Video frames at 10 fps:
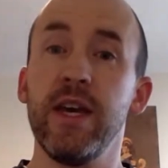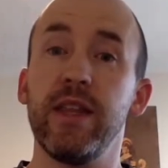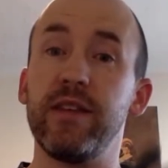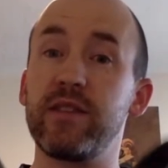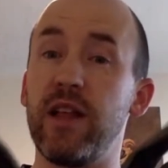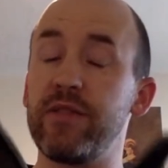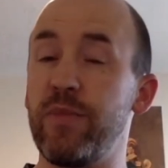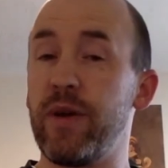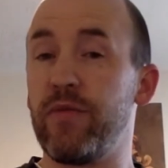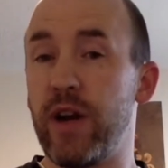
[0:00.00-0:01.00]
These gloves
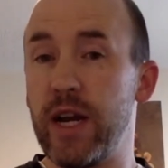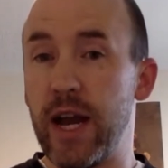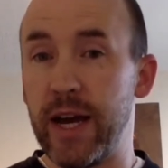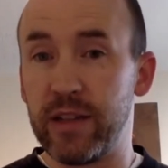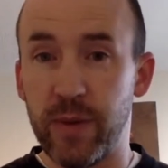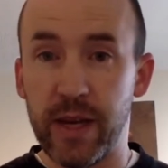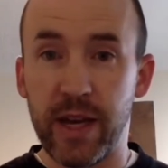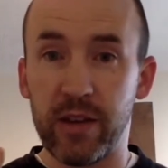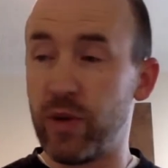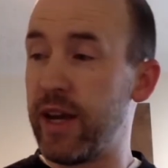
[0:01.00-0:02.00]
have been very nice
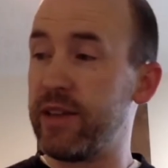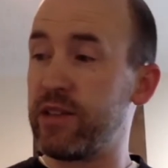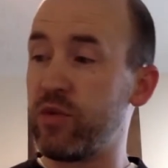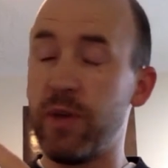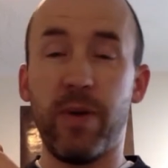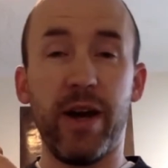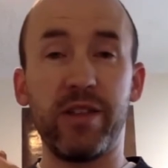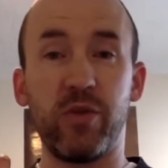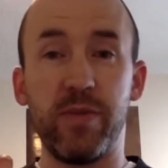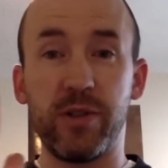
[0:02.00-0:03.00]
because when I sweep
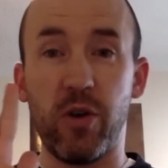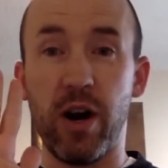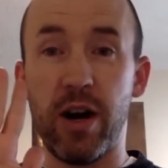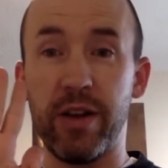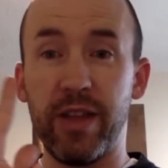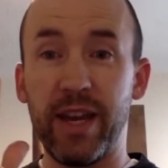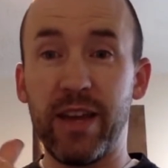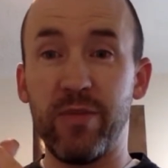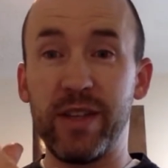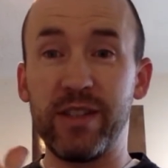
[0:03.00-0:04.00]
so hard that I
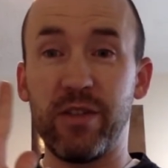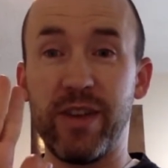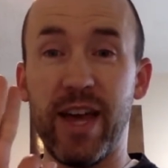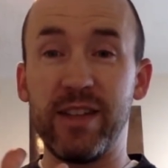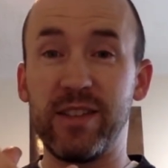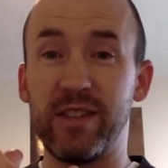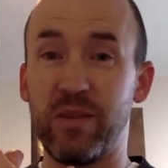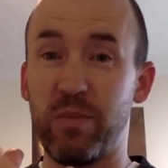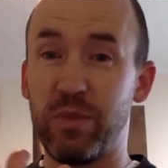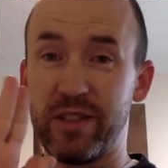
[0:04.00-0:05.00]
give myself calluses
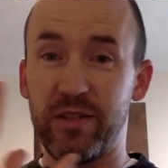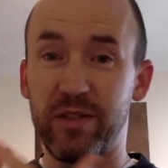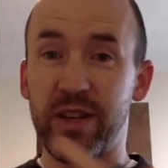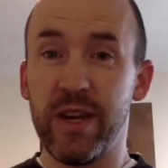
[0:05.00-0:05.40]
and blisters,